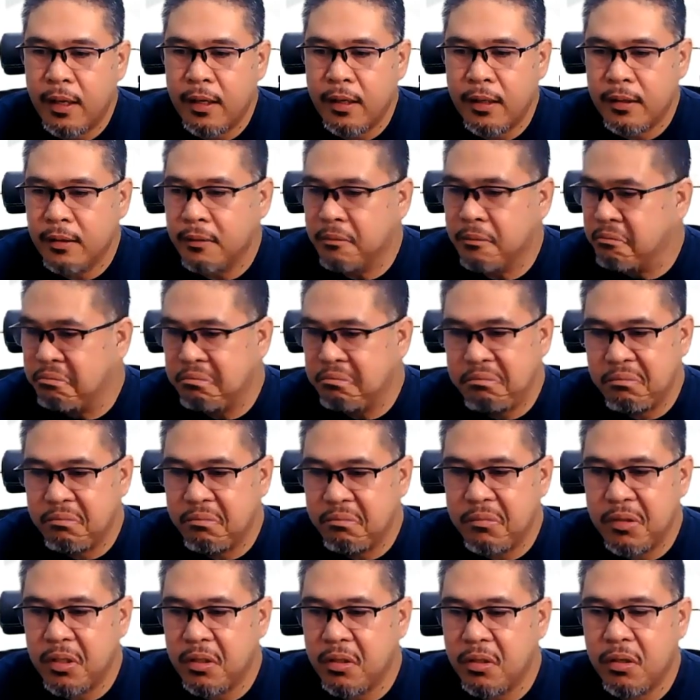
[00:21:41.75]
And
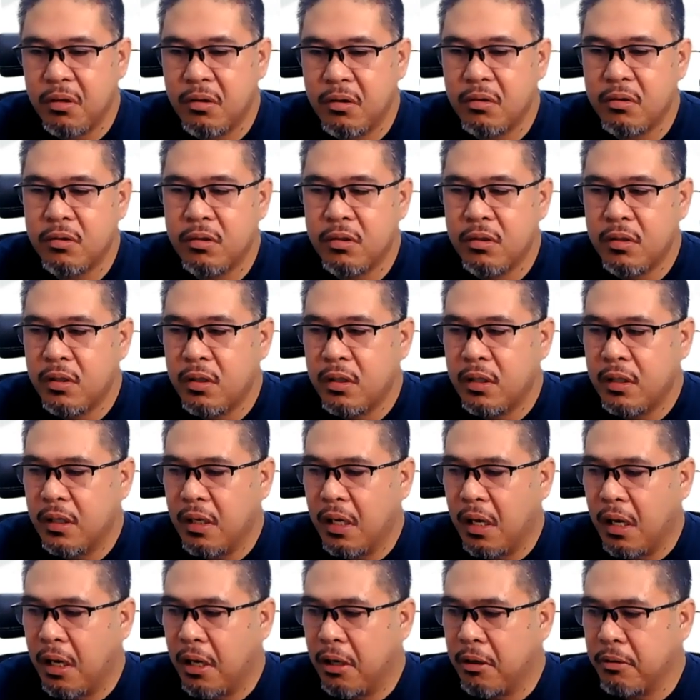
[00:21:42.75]
you know,
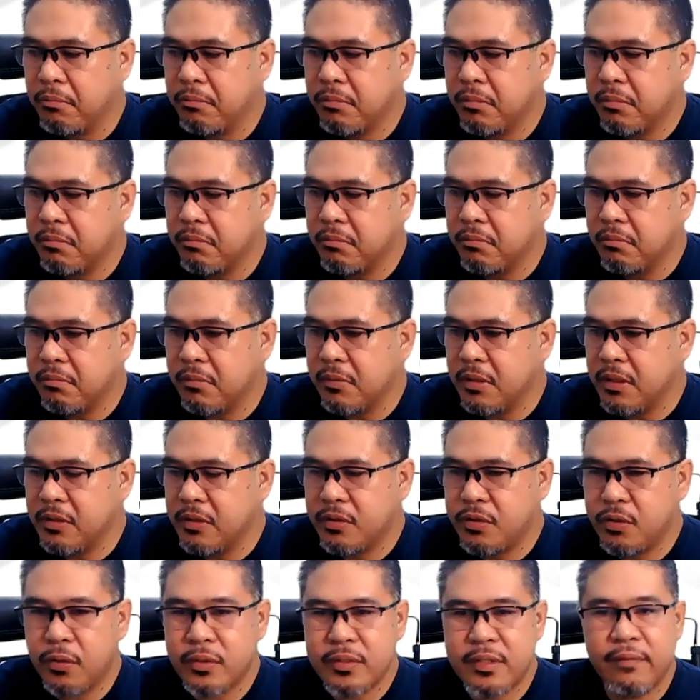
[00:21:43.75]
um,
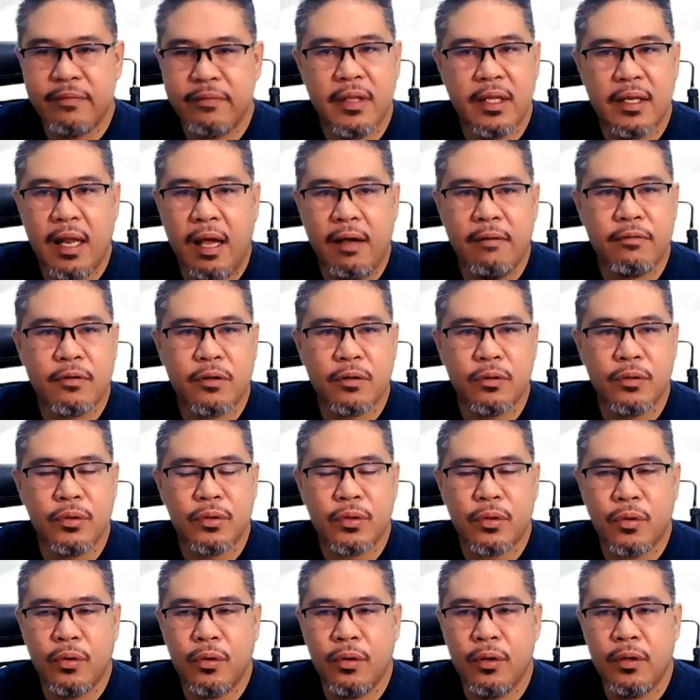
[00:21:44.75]
Joseph didn't have
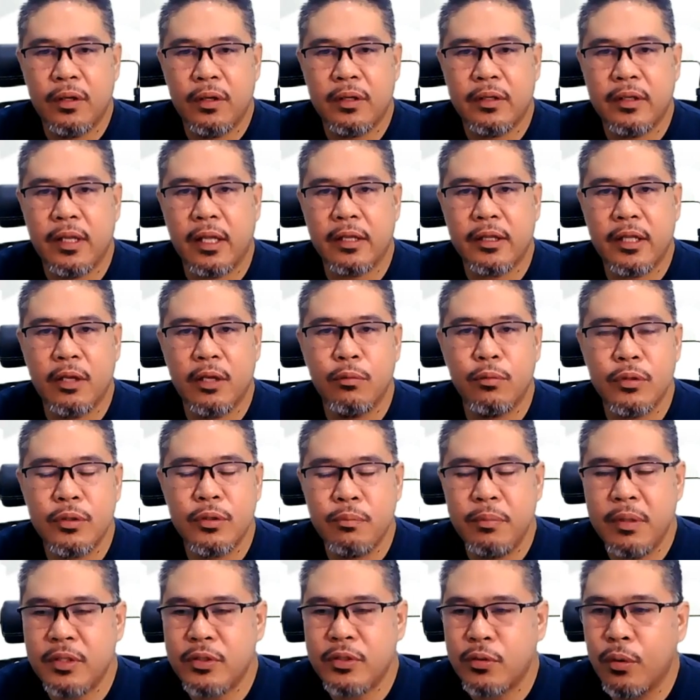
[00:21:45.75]
control that he
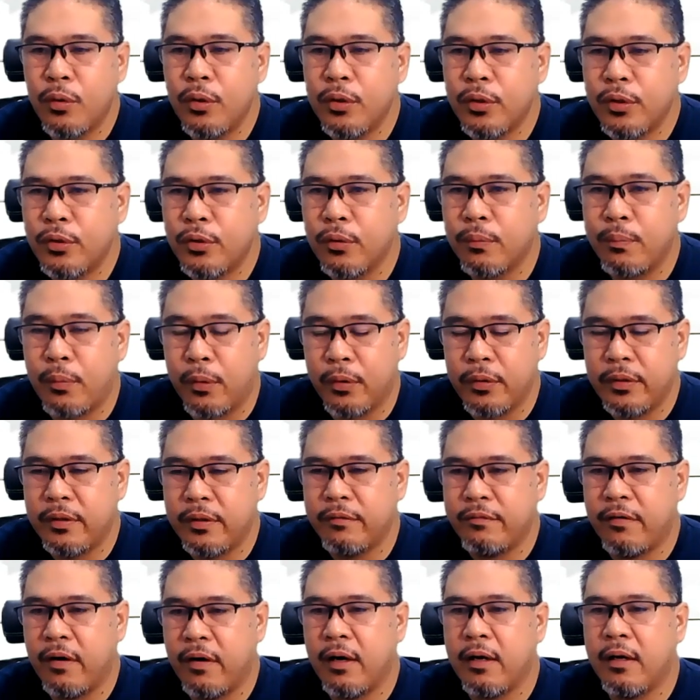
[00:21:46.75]
would be sold to
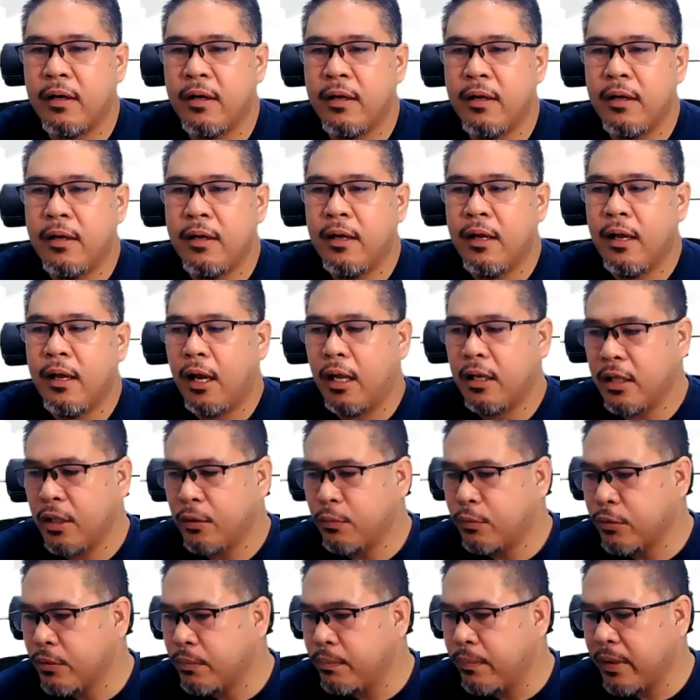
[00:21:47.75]
Potiphar
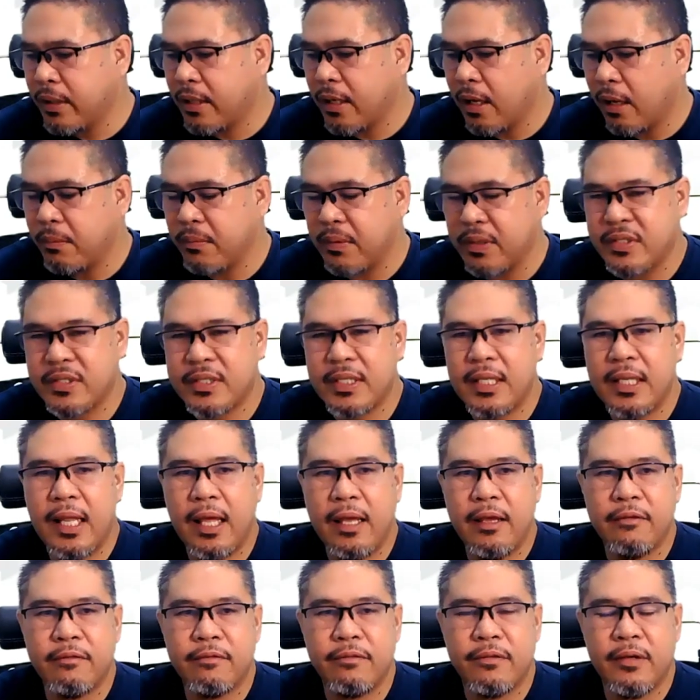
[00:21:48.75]
and he would become a
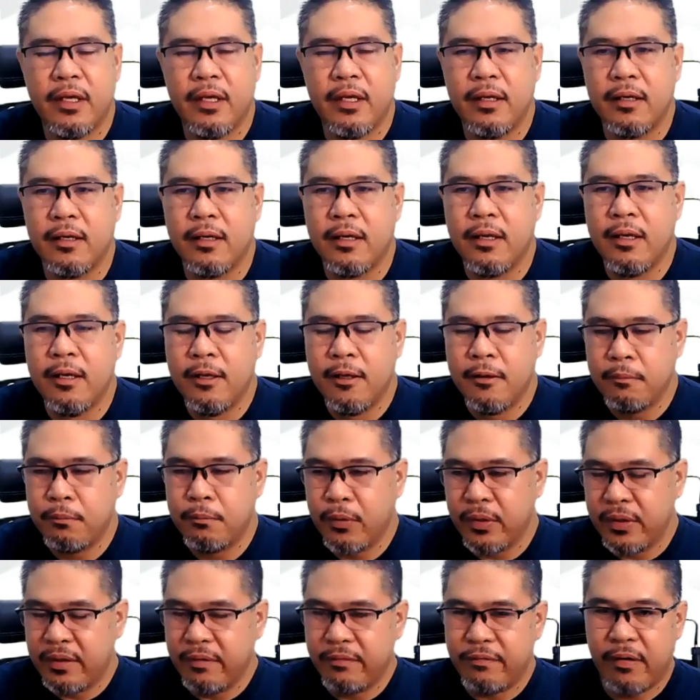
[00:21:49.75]
slave in
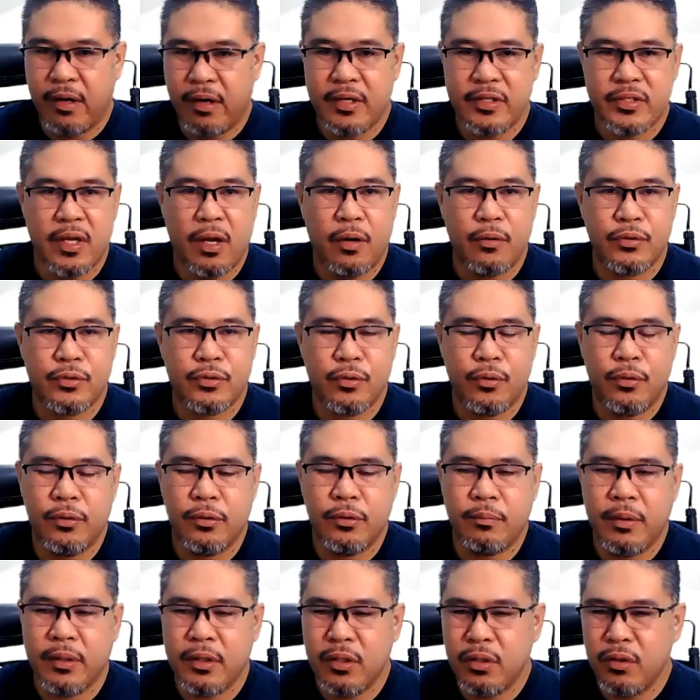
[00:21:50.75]
Potiphar's
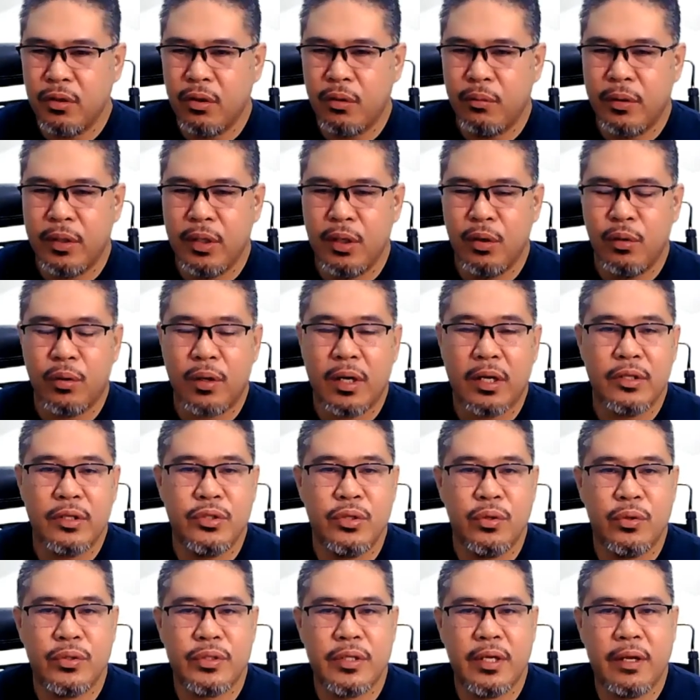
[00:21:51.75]
household. But when you look
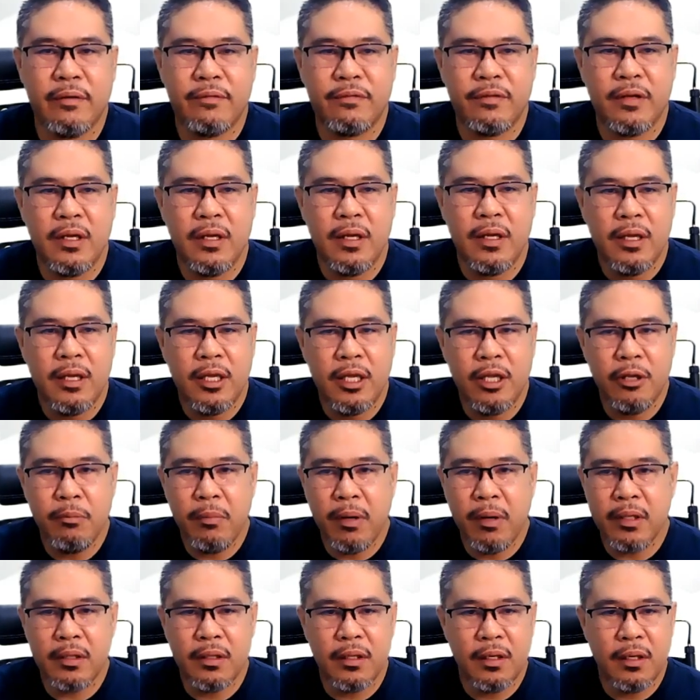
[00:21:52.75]
at Joseph,
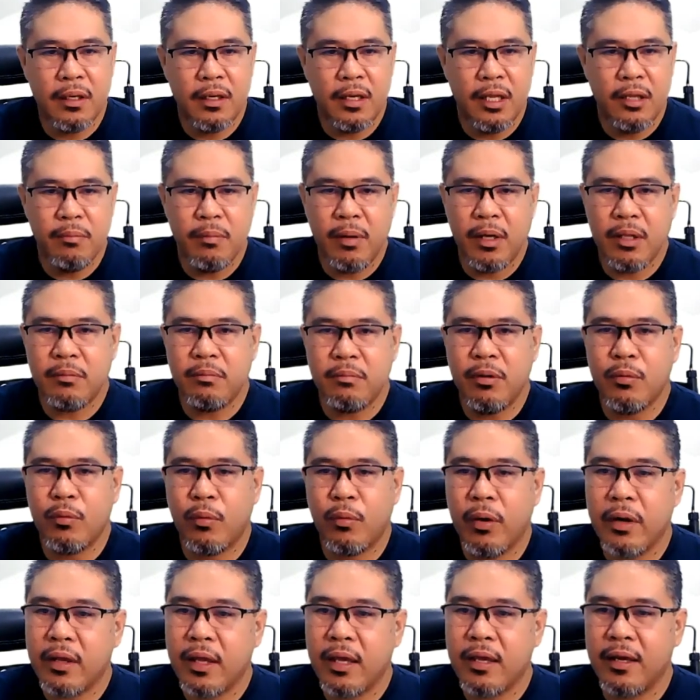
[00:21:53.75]
he might be
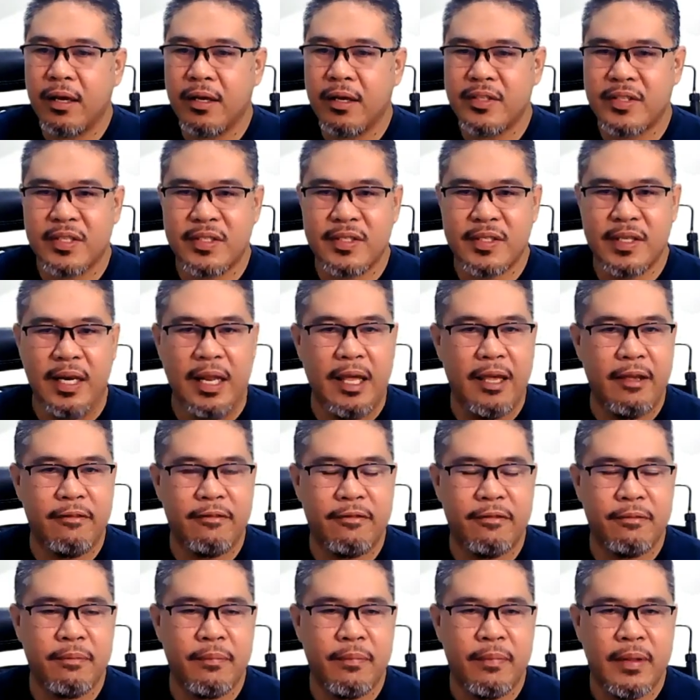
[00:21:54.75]
working as a
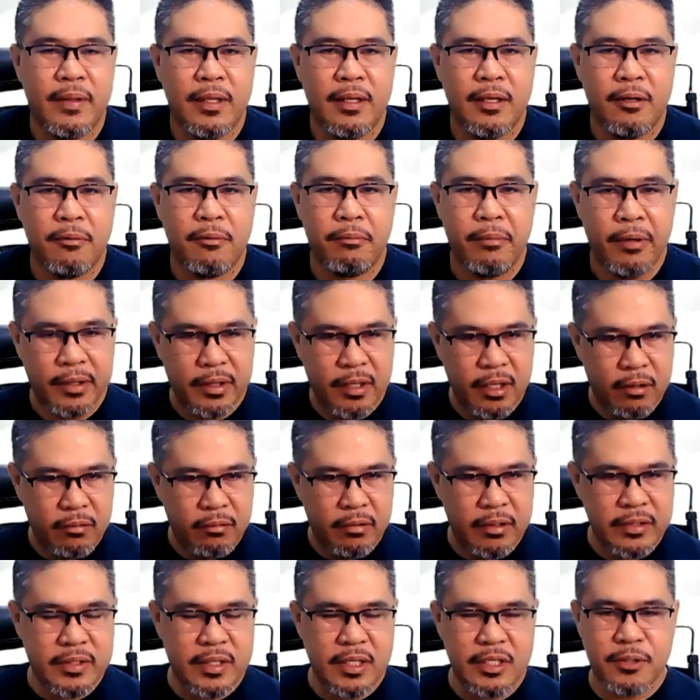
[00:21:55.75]
slave, but
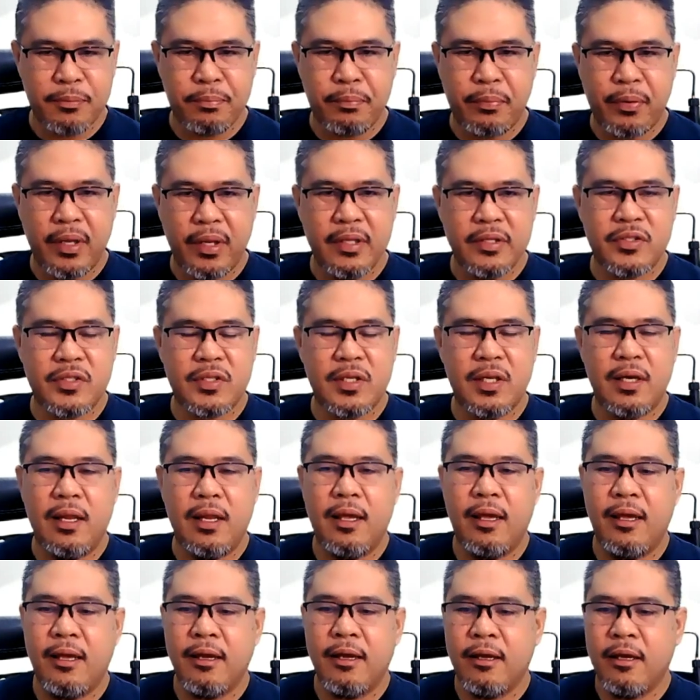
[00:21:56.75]
there was this
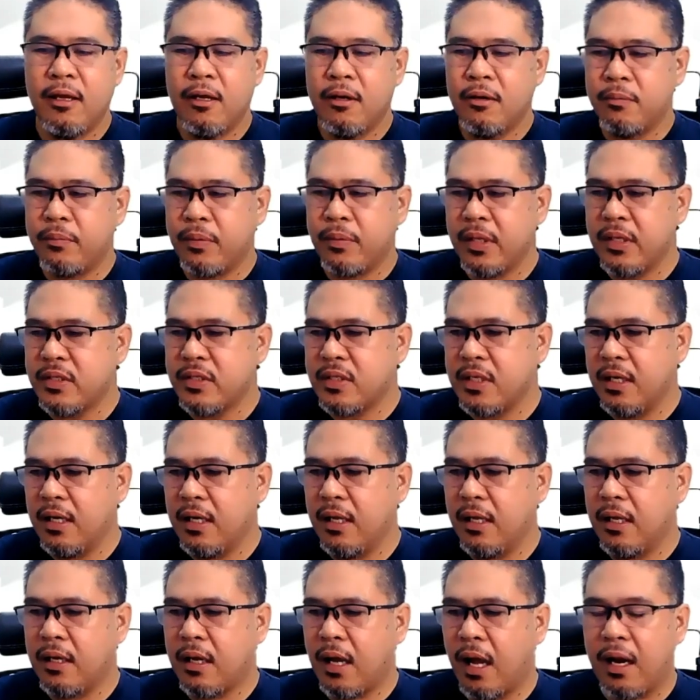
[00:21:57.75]
princely
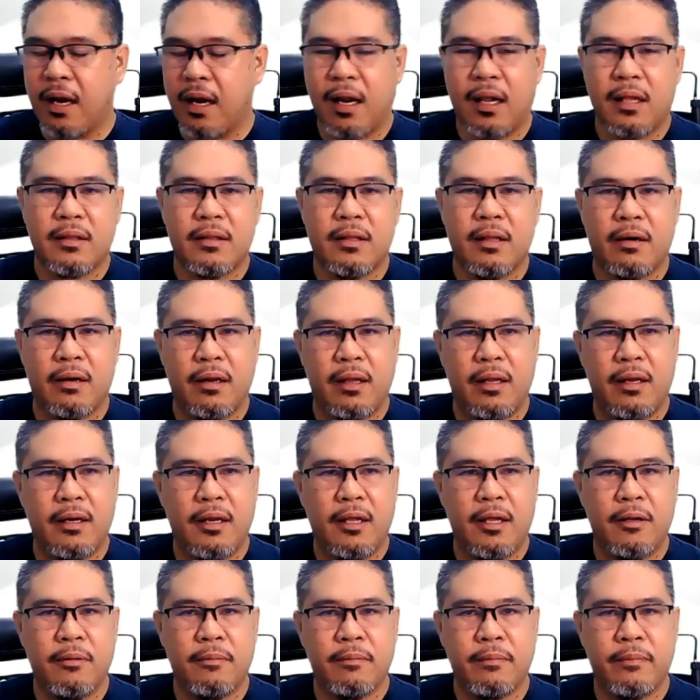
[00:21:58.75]
character
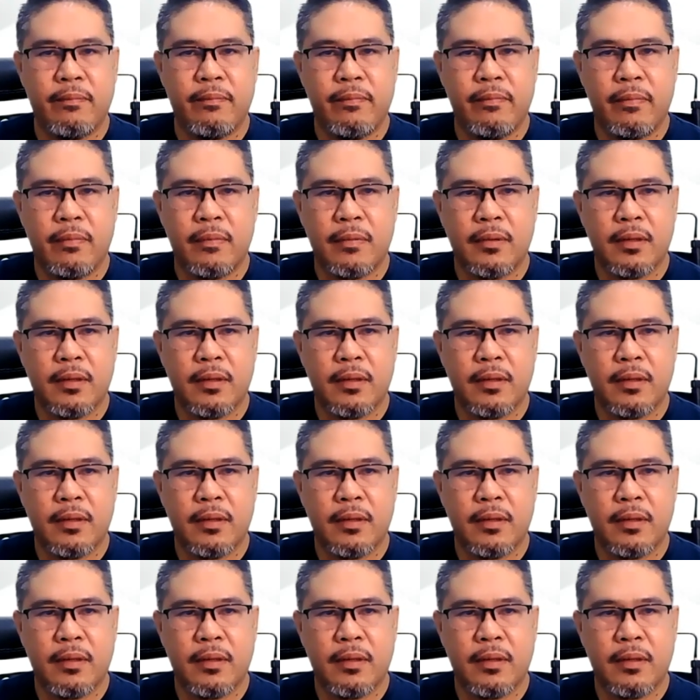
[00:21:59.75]
in him.